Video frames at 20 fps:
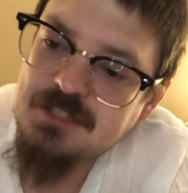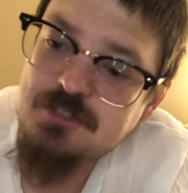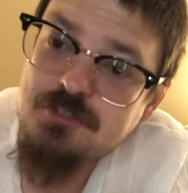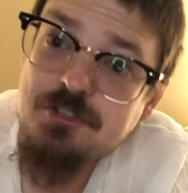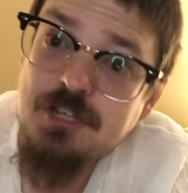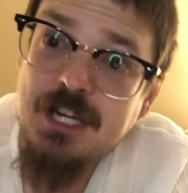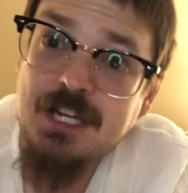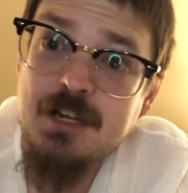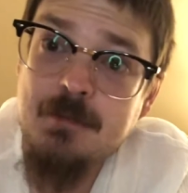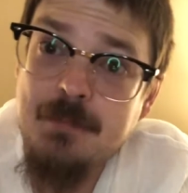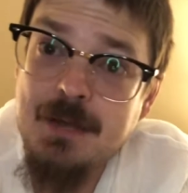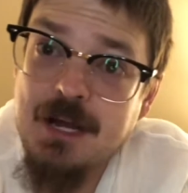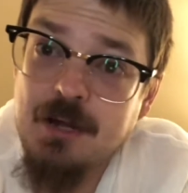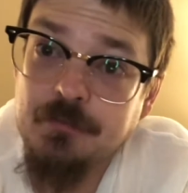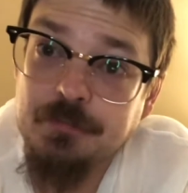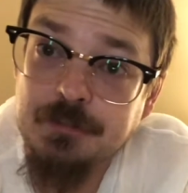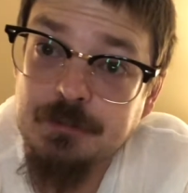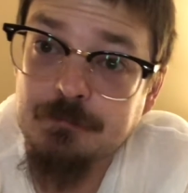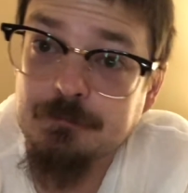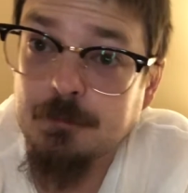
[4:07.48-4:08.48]
Check them
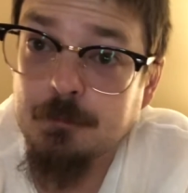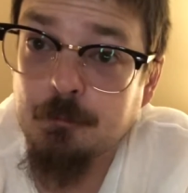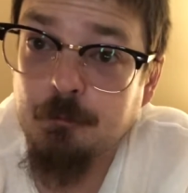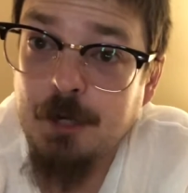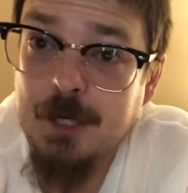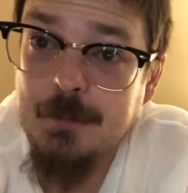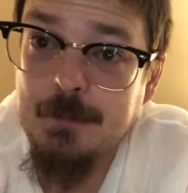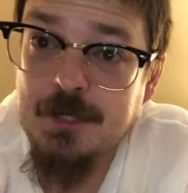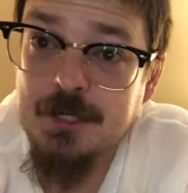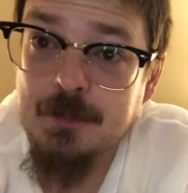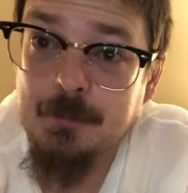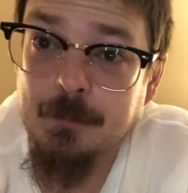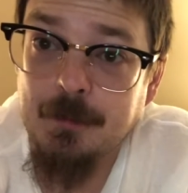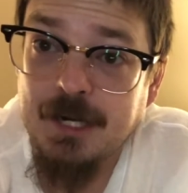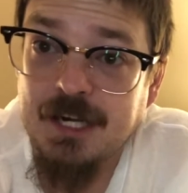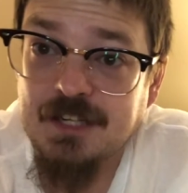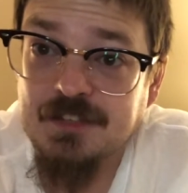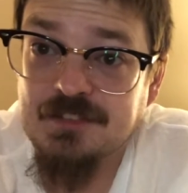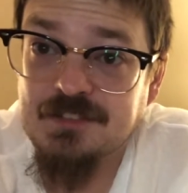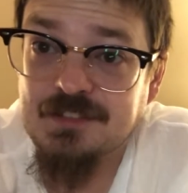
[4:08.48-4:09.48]
out. They're from Raymond,
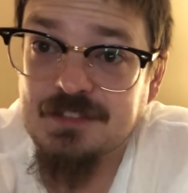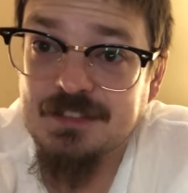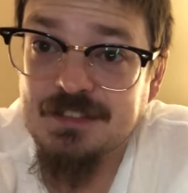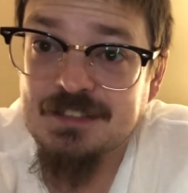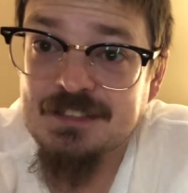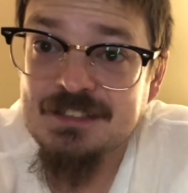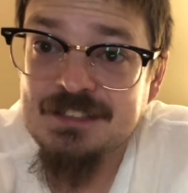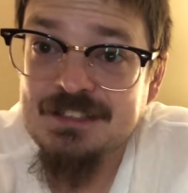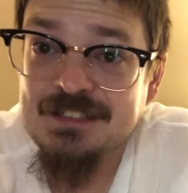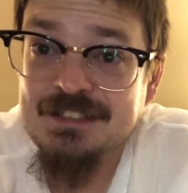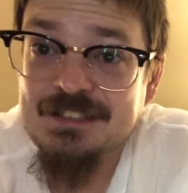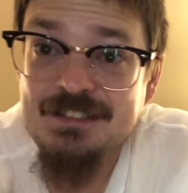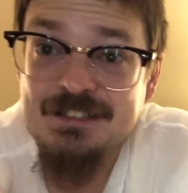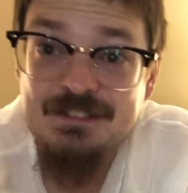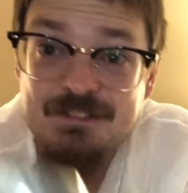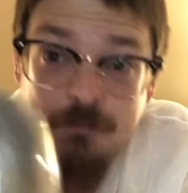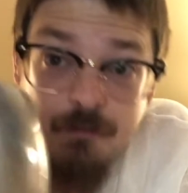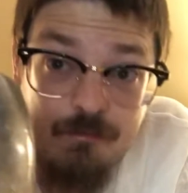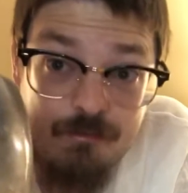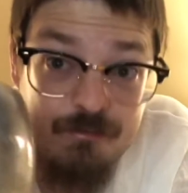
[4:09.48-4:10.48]
Nebraska.
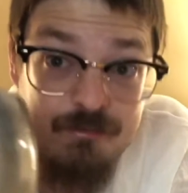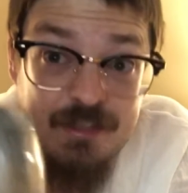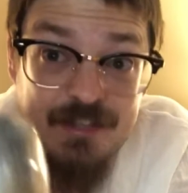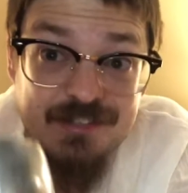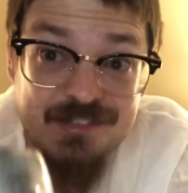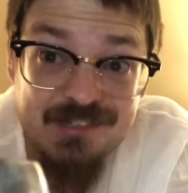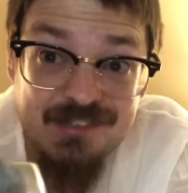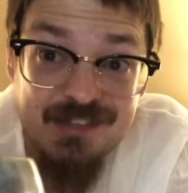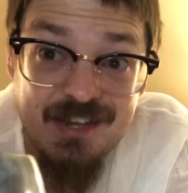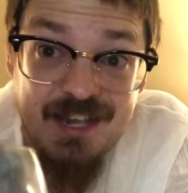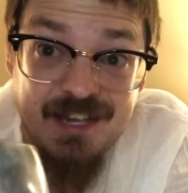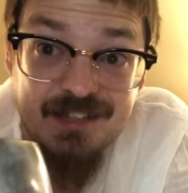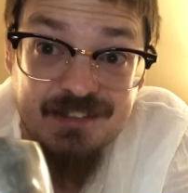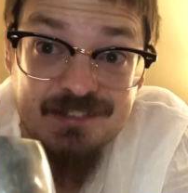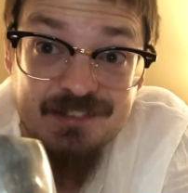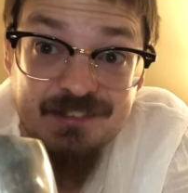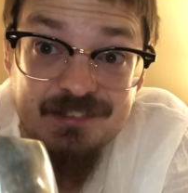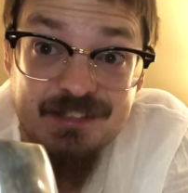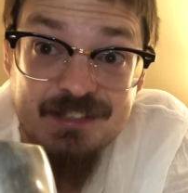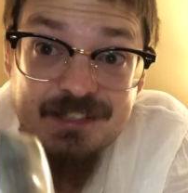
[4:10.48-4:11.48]
This is
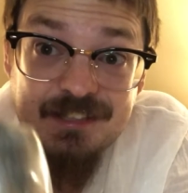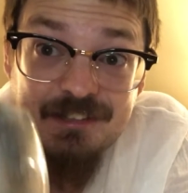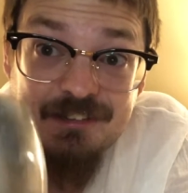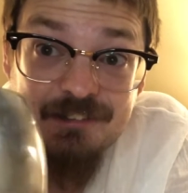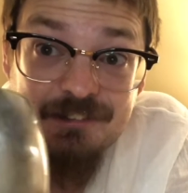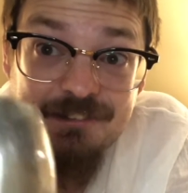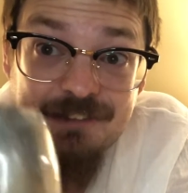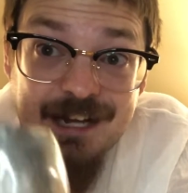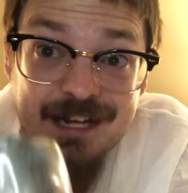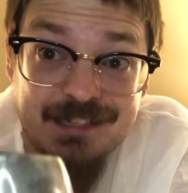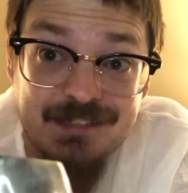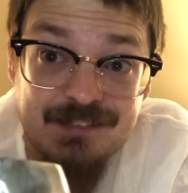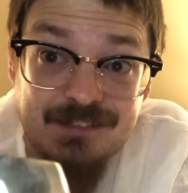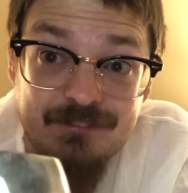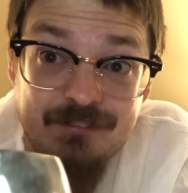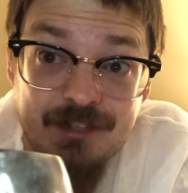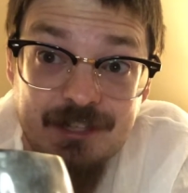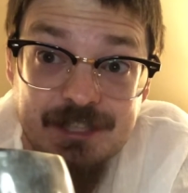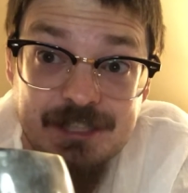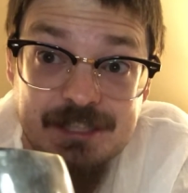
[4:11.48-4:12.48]
excellent. Lots
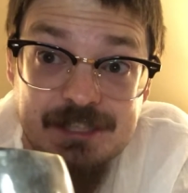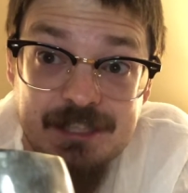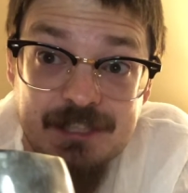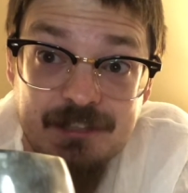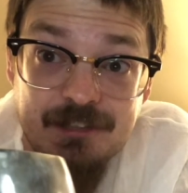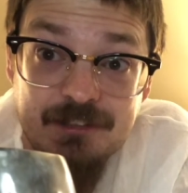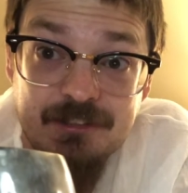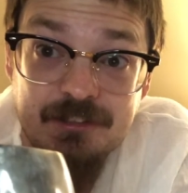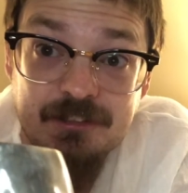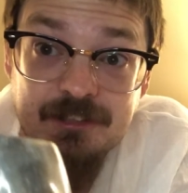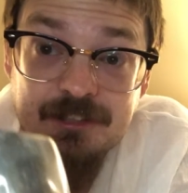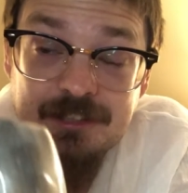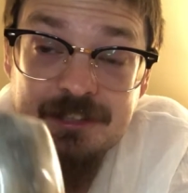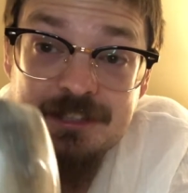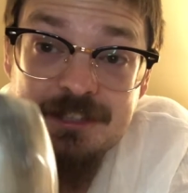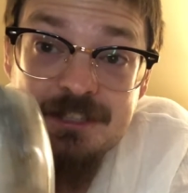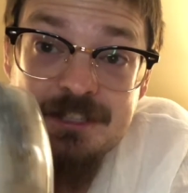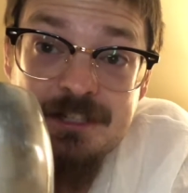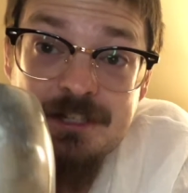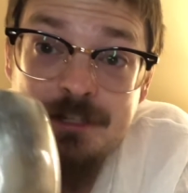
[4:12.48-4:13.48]
of honey character.
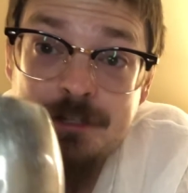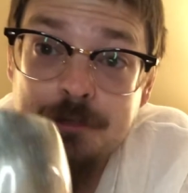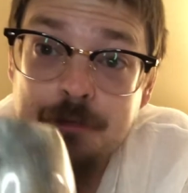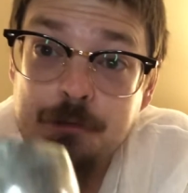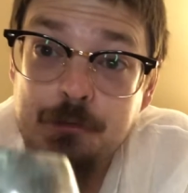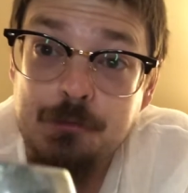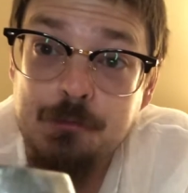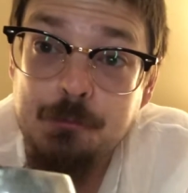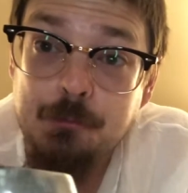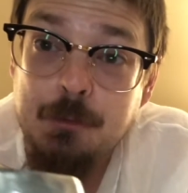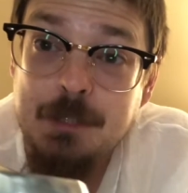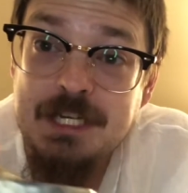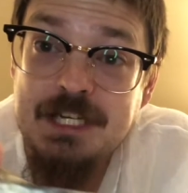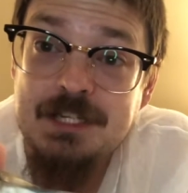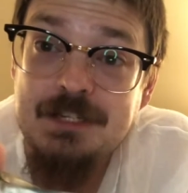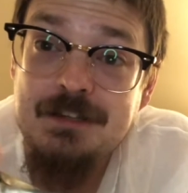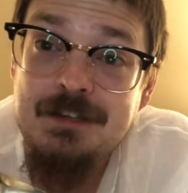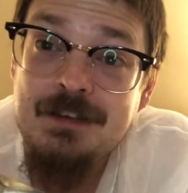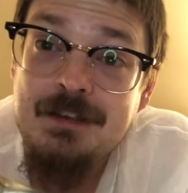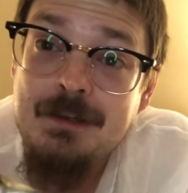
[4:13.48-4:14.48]

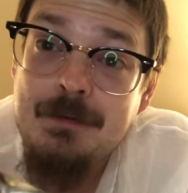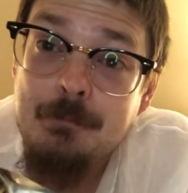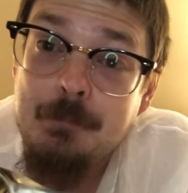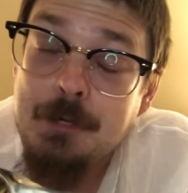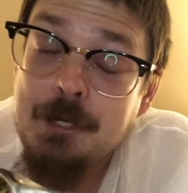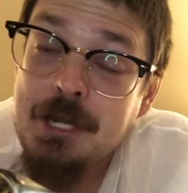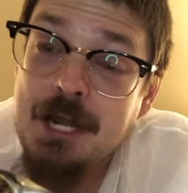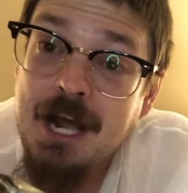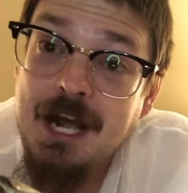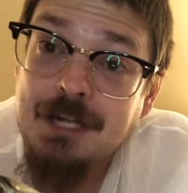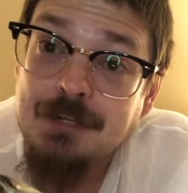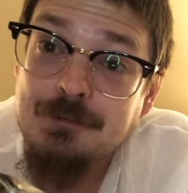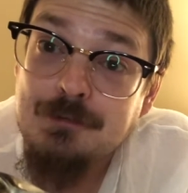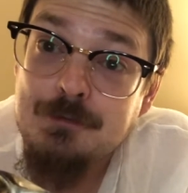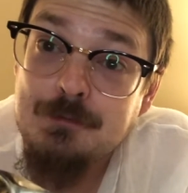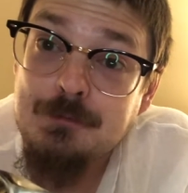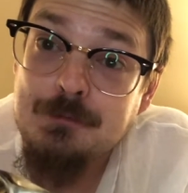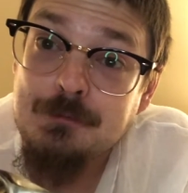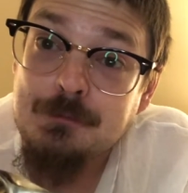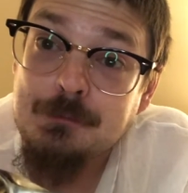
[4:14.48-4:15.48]
Sweet, but not
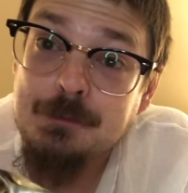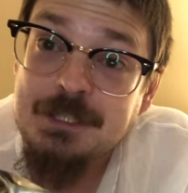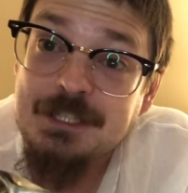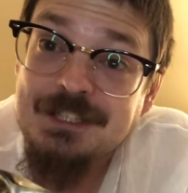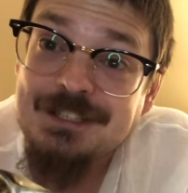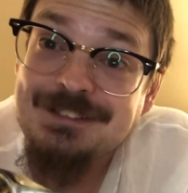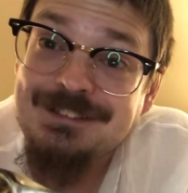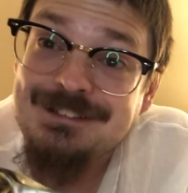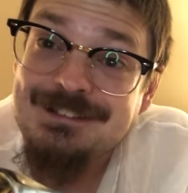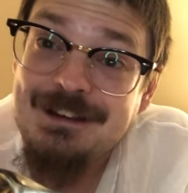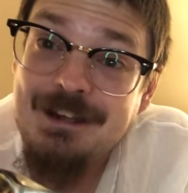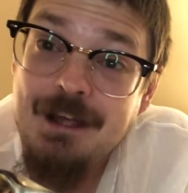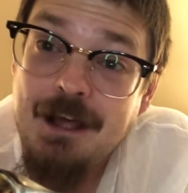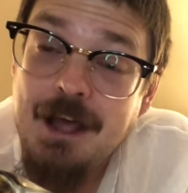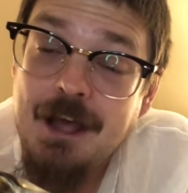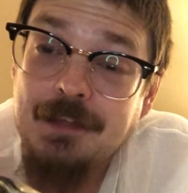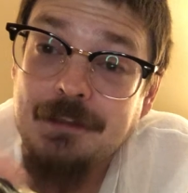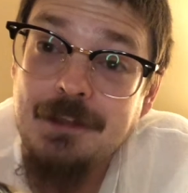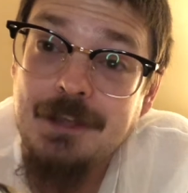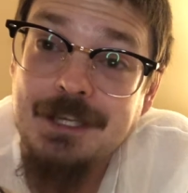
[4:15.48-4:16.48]
too sweet.
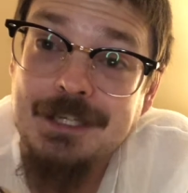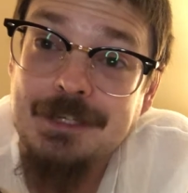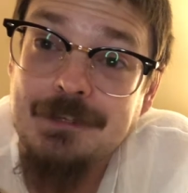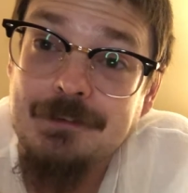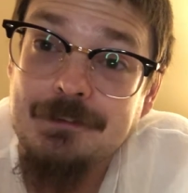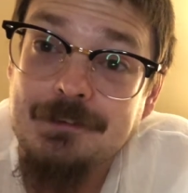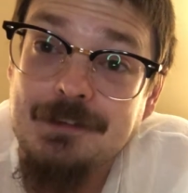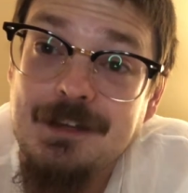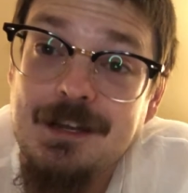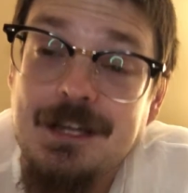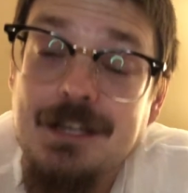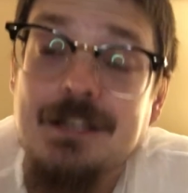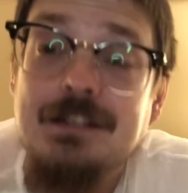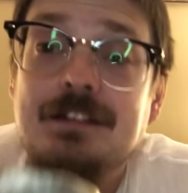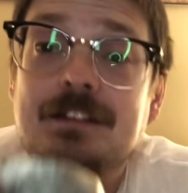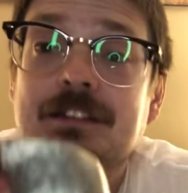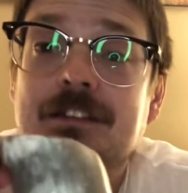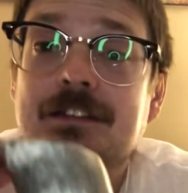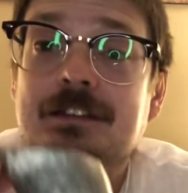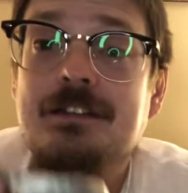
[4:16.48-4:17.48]
I like it a lot.
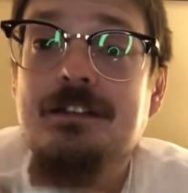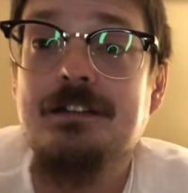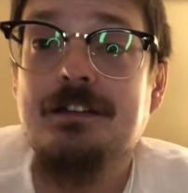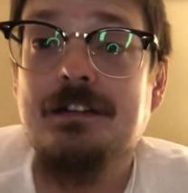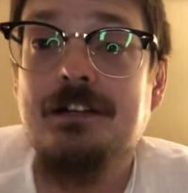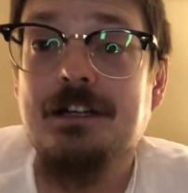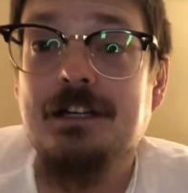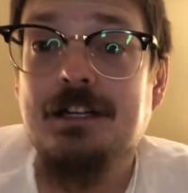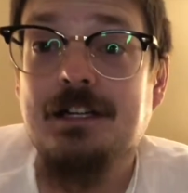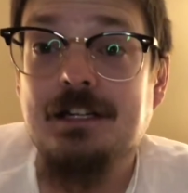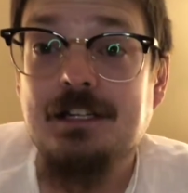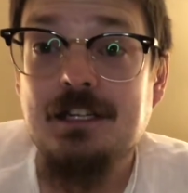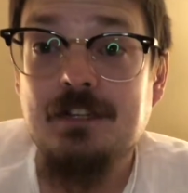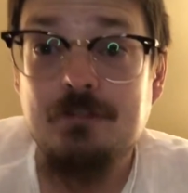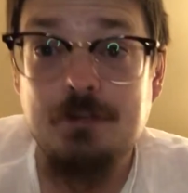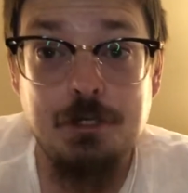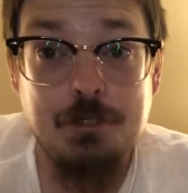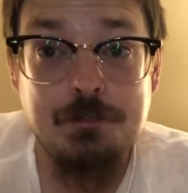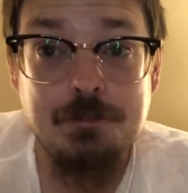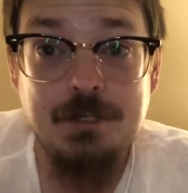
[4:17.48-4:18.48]
Uh, give
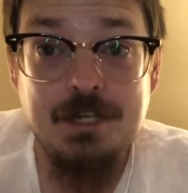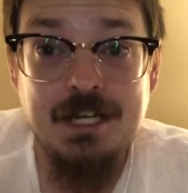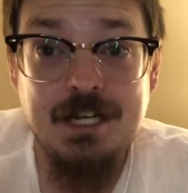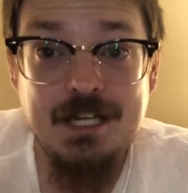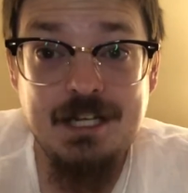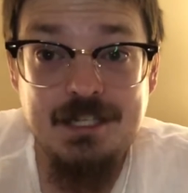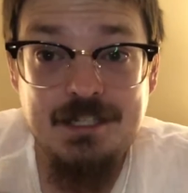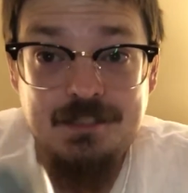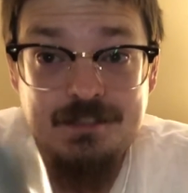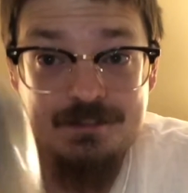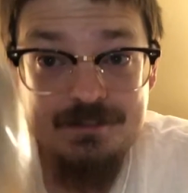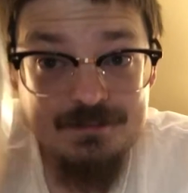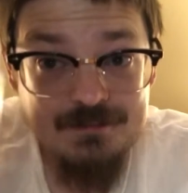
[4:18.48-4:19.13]
it a try.